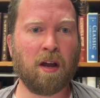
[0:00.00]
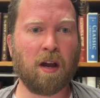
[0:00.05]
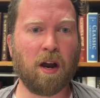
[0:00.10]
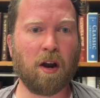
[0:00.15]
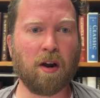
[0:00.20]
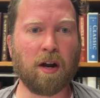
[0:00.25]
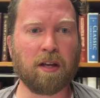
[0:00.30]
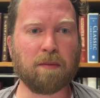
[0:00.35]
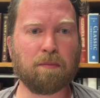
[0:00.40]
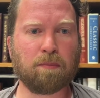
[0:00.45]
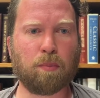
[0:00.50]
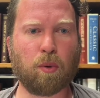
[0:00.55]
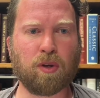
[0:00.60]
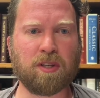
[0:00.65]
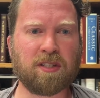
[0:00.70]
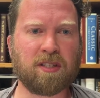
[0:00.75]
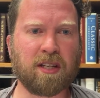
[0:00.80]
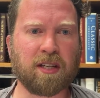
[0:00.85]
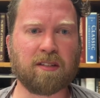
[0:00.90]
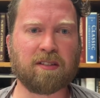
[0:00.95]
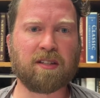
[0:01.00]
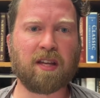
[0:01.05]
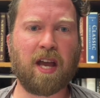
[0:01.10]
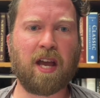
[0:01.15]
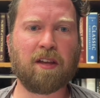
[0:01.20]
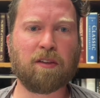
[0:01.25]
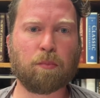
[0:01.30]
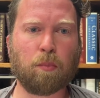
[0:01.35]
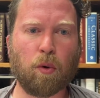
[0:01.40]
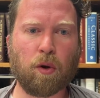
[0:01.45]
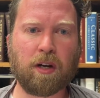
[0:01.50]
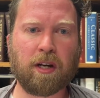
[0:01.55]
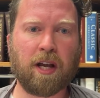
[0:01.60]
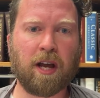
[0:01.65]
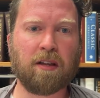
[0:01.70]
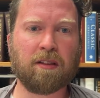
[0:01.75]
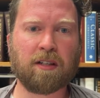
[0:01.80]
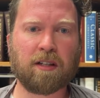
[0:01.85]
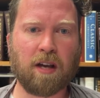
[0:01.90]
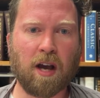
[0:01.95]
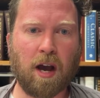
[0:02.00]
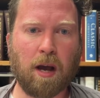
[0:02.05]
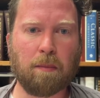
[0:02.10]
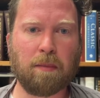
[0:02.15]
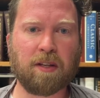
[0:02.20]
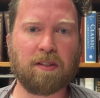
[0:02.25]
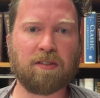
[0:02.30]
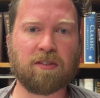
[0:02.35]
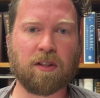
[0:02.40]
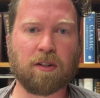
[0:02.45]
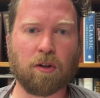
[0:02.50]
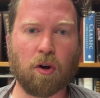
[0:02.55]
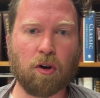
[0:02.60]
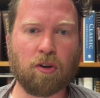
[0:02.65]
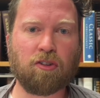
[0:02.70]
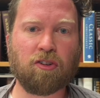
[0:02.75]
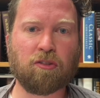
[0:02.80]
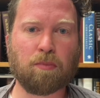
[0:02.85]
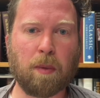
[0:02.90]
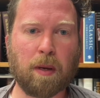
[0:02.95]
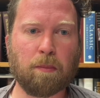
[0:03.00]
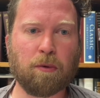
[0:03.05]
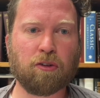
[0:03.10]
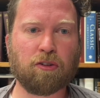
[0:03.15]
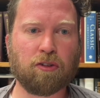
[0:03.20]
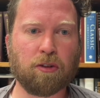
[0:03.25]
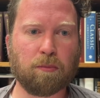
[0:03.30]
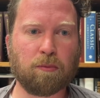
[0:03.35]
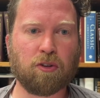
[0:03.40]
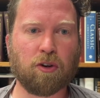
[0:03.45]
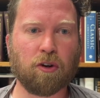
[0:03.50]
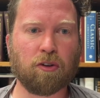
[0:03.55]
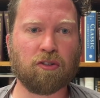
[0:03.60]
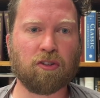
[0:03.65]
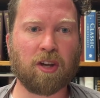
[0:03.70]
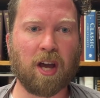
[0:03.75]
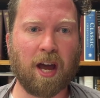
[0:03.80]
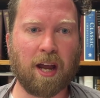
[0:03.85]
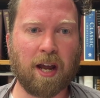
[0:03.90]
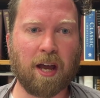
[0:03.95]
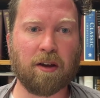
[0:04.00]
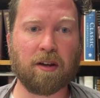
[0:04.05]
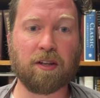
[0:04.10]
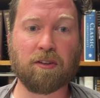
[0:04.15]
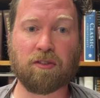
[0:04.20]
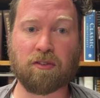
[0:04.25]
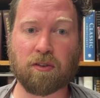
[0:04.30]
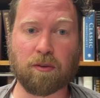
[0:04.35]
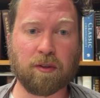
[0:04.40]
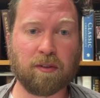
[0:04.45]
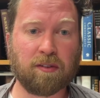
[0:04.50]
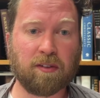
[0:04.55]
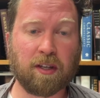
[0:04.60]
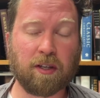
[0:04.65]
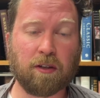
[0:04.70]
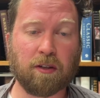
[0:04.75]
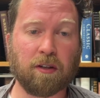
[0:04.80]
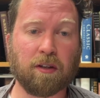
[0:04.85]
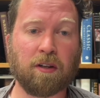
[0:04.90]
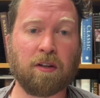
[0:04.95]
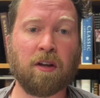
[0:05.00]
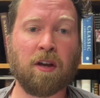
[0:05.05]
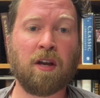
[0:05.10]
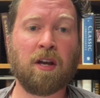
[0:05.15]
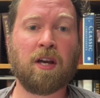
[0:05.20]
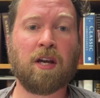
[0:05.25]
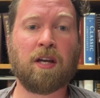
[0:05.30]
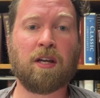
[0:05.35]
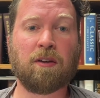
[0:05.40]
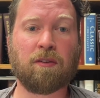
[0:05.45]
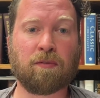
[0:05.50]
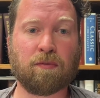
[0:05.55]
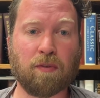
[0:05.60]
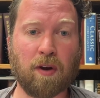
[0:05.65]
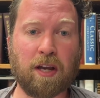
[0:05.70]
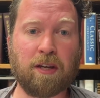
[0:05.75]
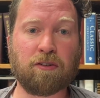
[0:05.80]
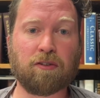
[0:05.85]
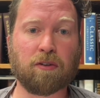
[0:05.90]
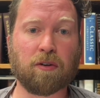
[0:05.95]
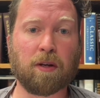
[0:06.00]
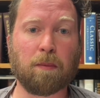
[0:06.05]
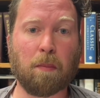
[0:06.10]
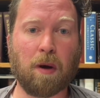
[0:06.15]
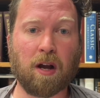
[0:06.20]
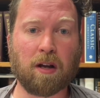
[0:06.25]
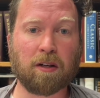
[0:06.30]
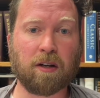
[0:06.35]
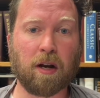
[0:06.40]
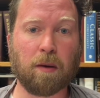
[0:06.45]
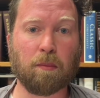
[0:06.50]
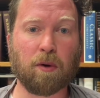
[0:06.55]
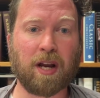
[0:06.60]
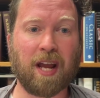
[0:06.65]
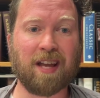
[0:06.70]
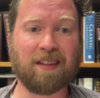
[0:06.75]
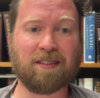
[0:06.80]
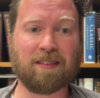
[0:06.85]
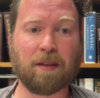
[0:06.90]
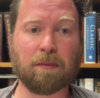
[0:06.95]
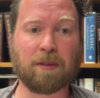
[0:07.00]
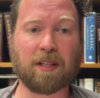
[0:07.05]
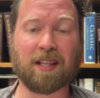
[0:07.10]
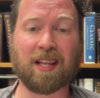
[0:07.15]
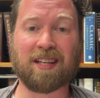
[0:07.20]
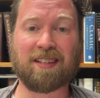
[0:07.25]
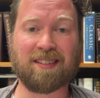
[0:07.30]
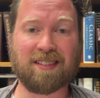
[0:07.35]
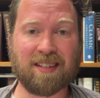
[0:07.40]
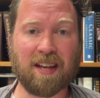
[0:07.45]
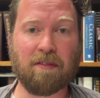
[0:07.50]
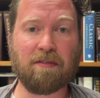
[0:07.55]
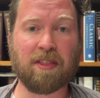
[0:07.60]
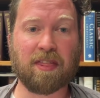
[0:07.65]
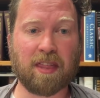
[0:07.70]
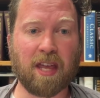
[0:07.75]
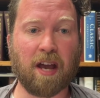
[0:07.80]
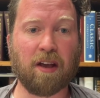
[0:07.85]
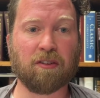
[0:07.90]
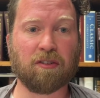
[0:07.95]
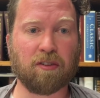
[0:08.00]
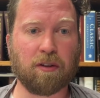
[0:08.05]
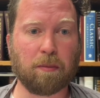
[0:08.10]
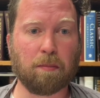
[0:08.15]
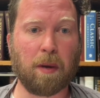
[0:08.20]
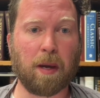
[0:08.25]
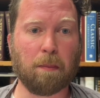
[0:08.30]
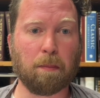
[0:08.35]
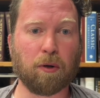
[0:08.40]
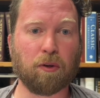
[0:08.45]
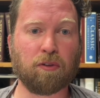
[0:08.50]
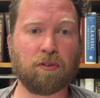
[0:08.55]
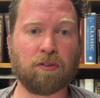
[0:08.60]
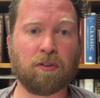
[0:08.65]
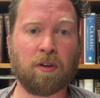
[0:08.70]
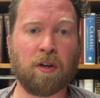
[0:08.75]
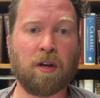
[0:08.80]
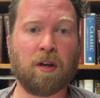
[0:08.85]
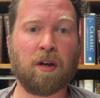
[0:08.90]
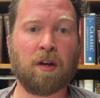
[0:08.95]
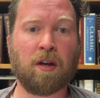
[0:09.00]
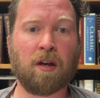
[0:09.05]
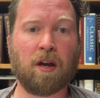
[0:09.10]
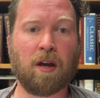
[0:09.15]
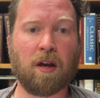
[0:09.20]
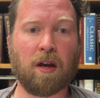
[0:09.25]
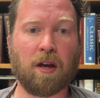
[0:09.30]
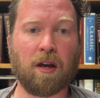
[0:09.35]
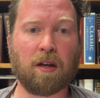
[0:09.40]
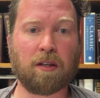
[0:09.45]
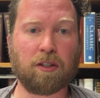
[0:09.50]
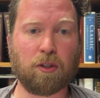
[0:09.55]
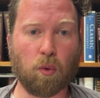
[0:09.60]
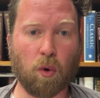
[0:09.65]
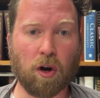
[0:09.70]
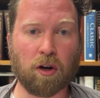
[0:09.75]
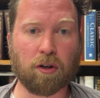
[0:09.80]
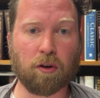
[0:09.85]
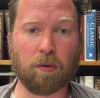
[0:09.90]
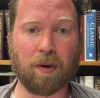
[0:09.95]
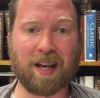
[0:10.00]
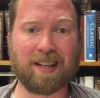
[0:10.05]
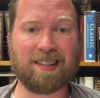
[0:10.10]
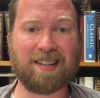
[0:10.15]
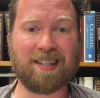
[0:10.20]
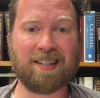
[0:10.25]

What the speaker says: All right, point 6. As pointed out in the comments, the largest membership church got out as soon as they could. Fraser in Montgomery had something like 7,000 members. You are correct.